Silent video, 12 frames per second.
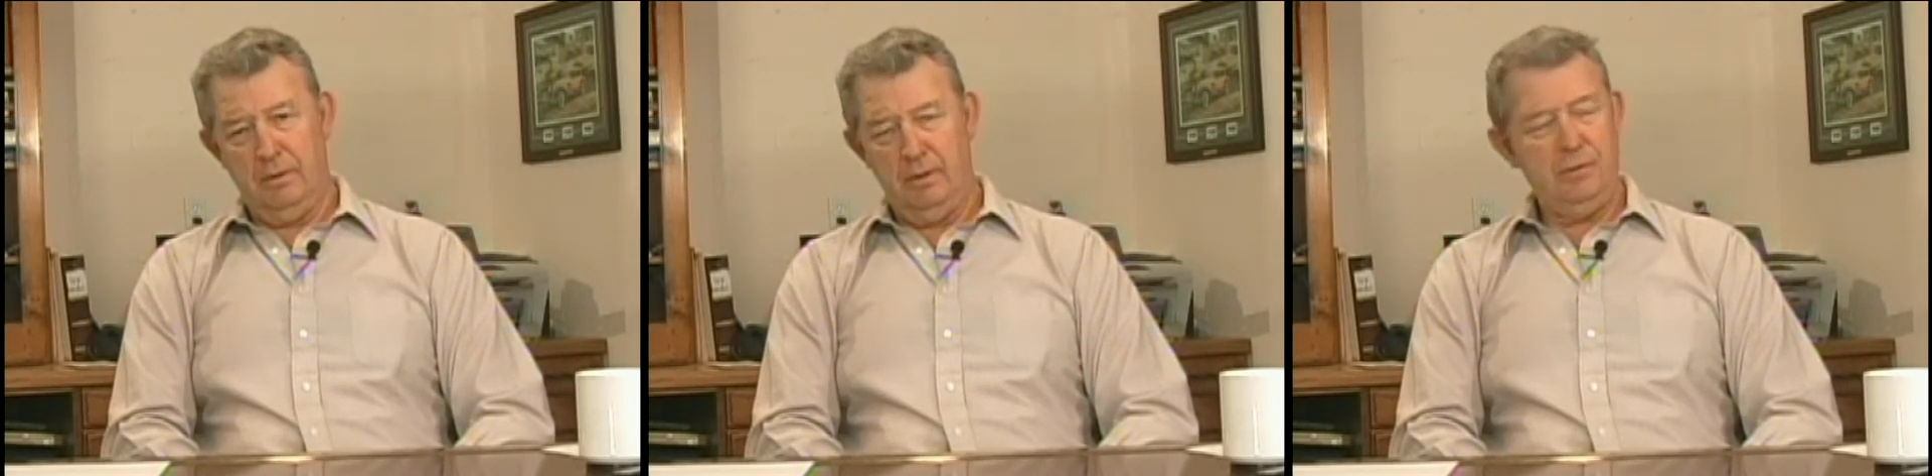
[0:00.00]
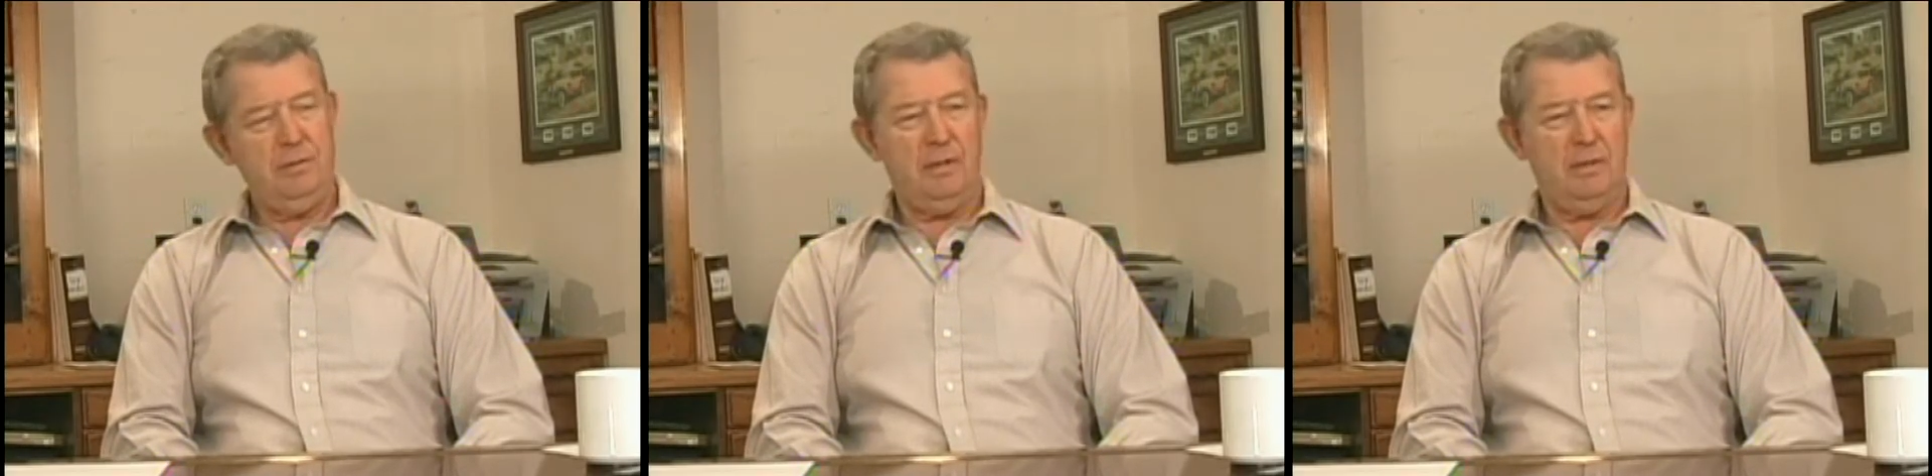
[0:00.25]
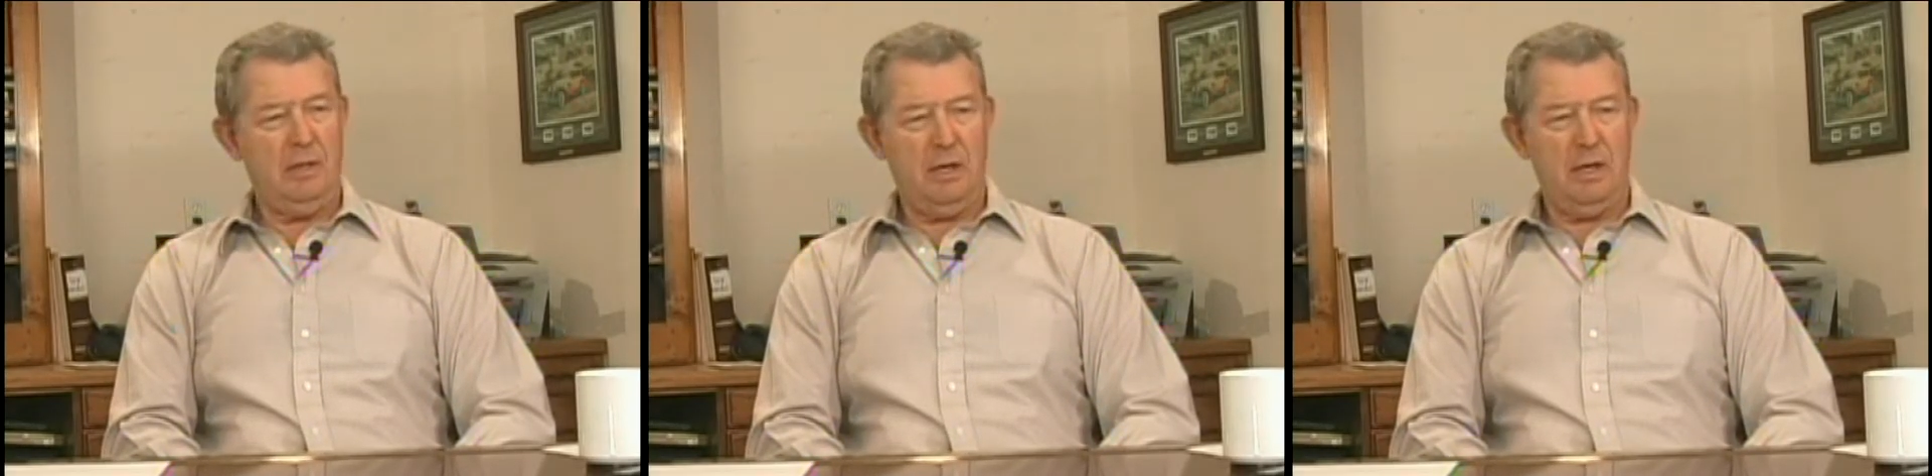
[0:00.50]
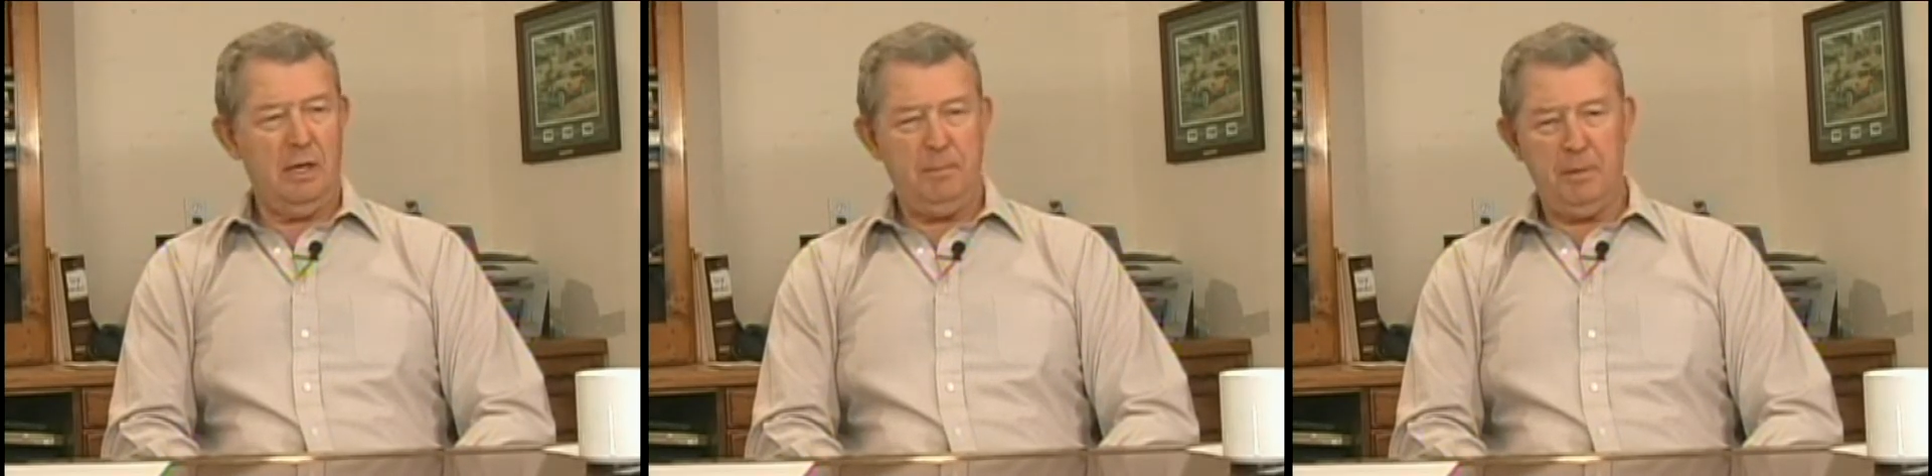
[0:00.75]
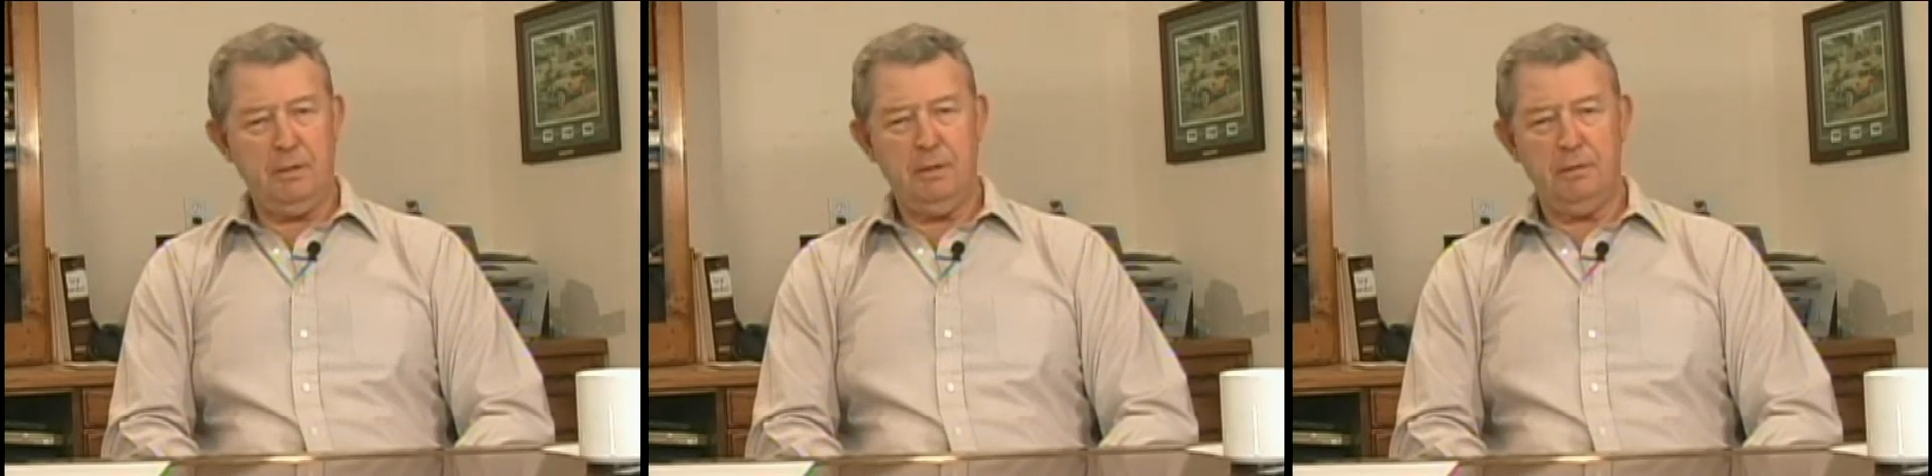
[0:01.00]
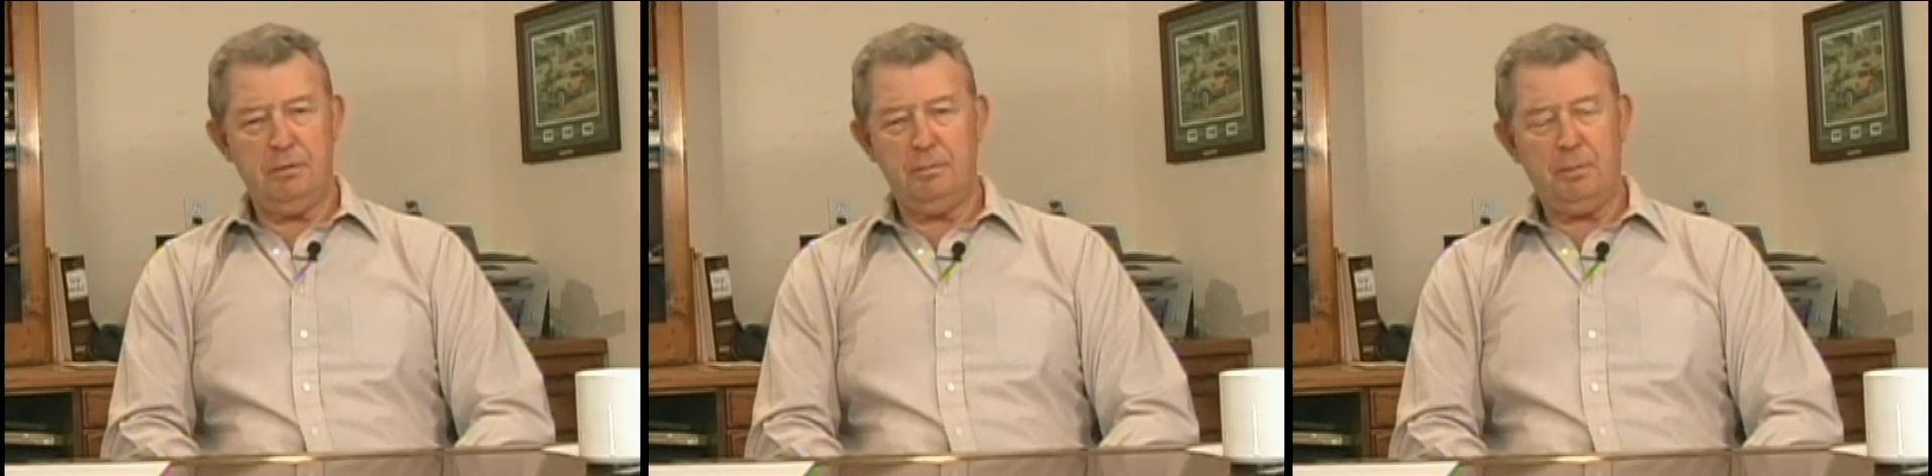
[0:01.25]
He said, "Larry,
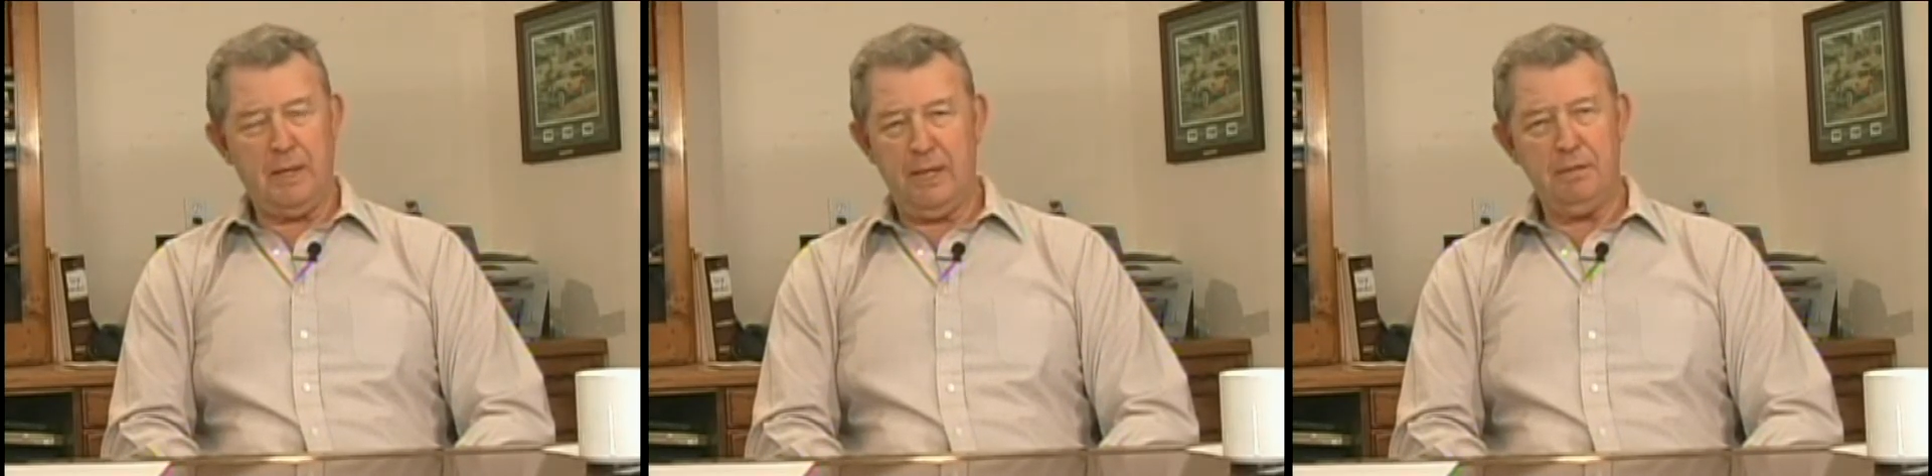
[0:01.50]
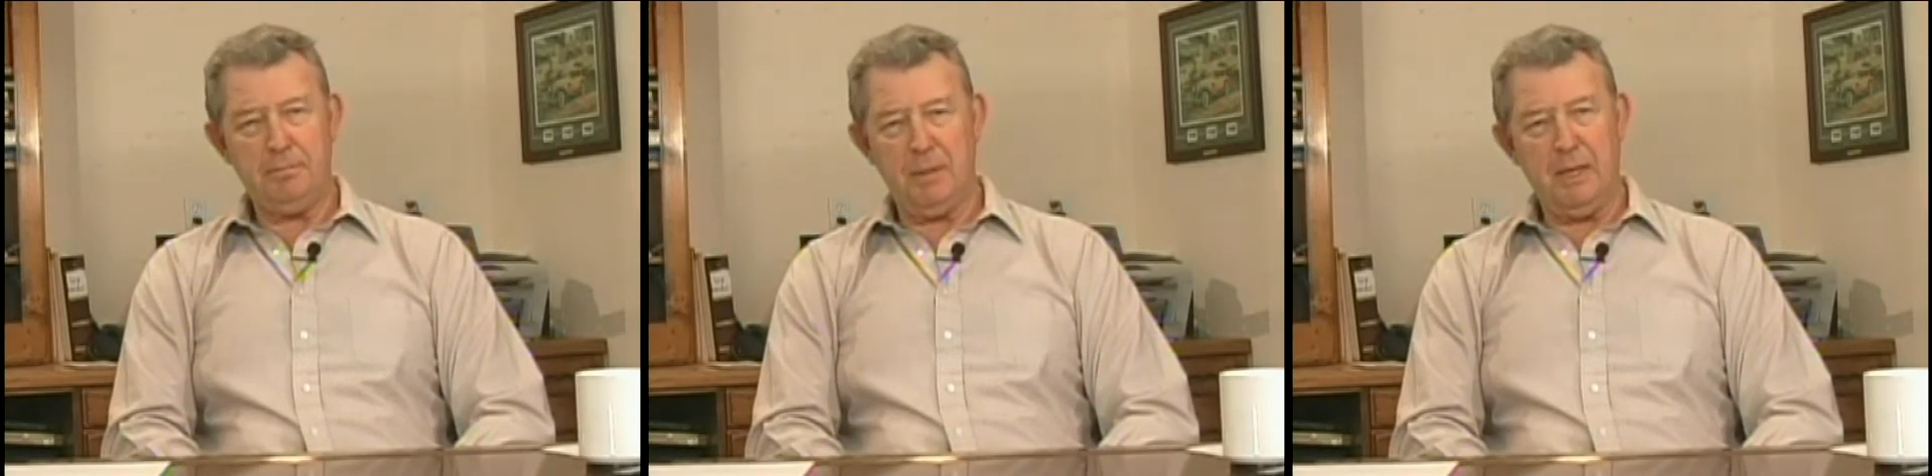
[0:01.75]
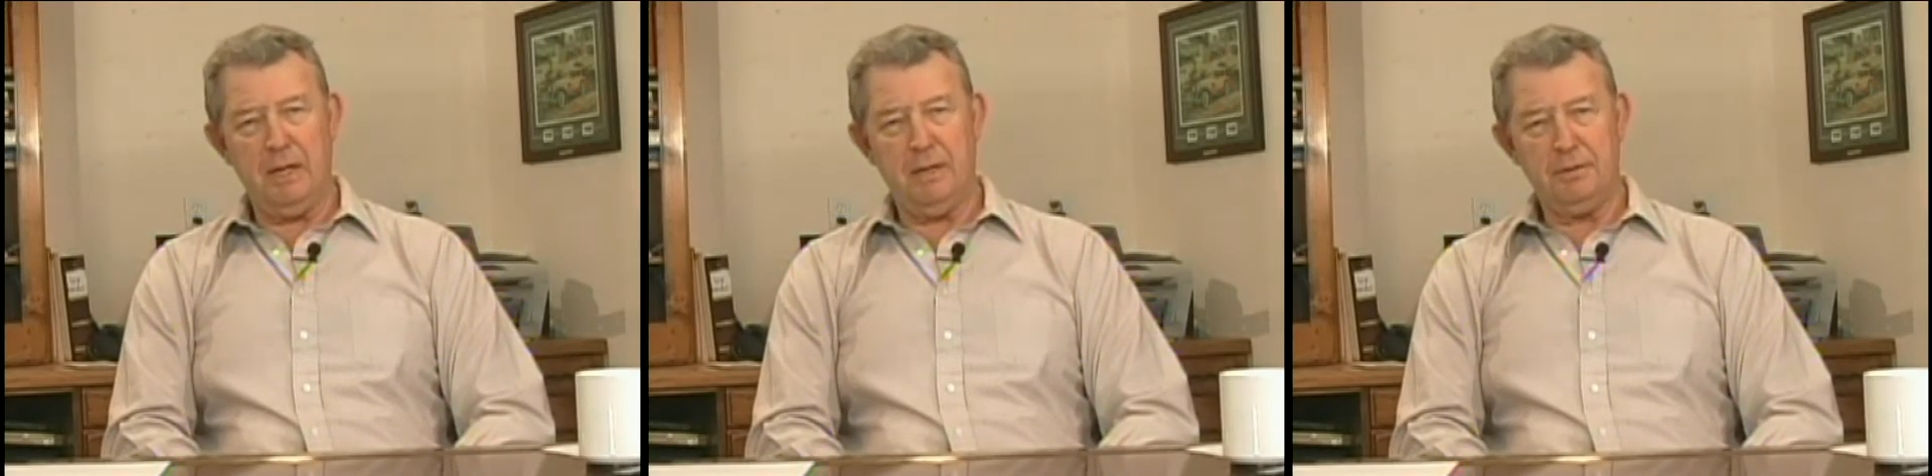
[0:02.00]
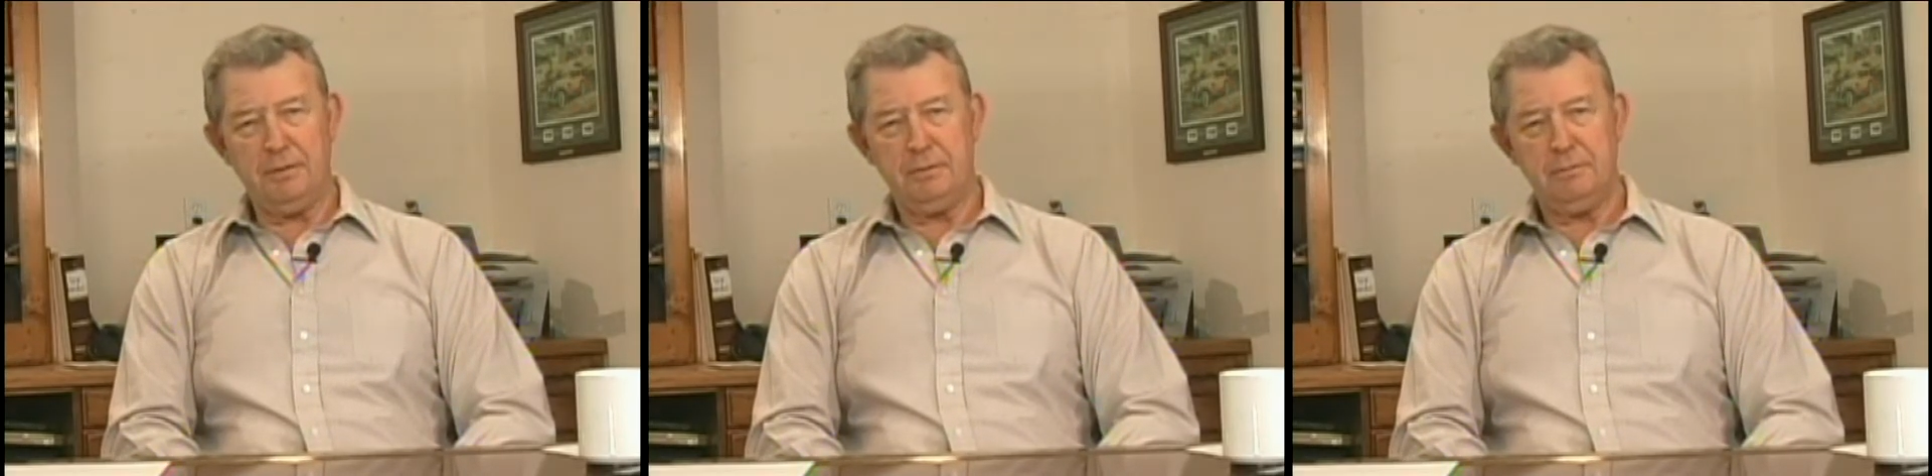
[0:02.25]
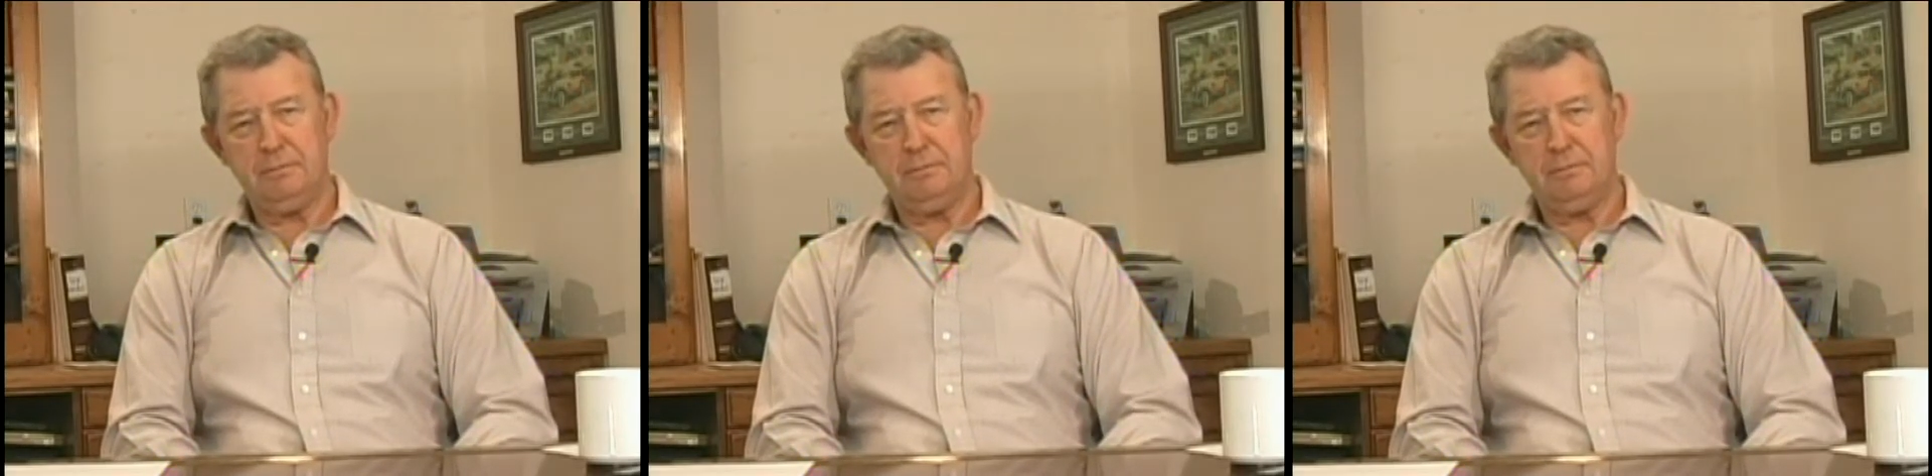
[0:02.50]
because price buyers